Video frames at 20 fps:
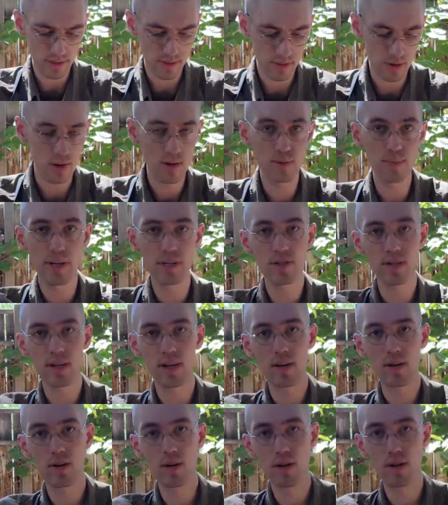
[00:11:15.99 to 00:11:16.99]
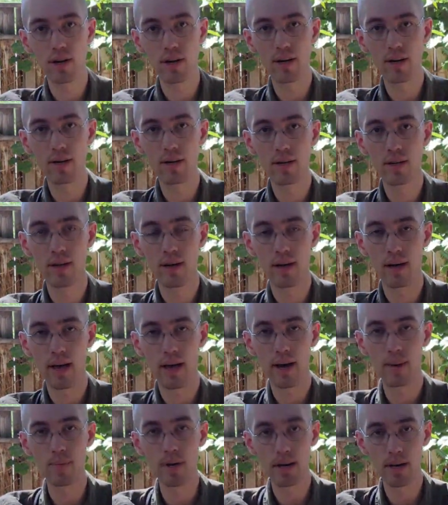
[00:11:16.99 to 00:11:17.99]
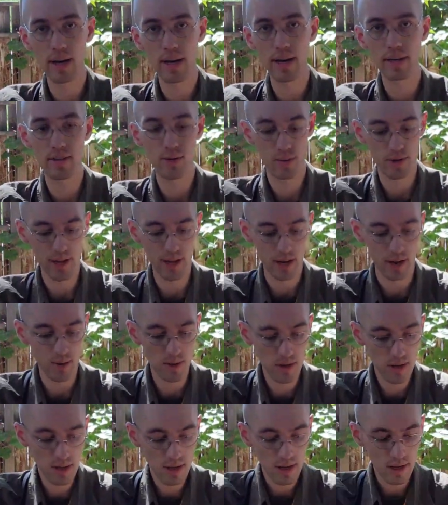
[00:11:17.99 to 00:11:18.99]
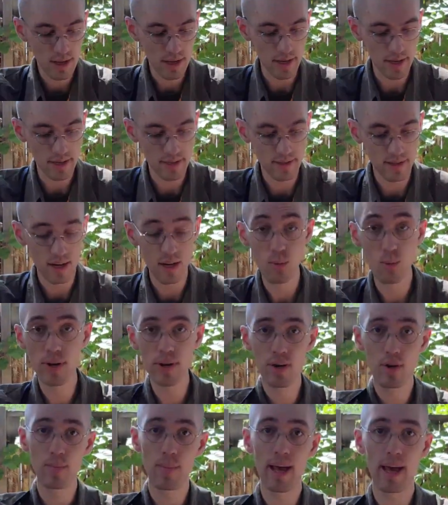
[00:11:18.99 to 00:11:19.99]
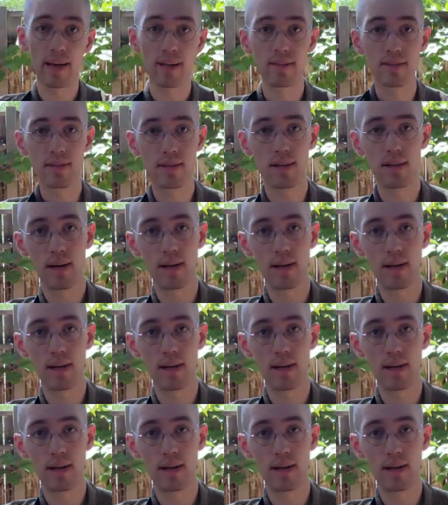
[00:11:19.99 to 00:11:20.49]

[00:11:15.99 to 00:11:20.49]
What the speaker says: So I was mentioning it earlier, and I'm going to get to it now, is windowed mags.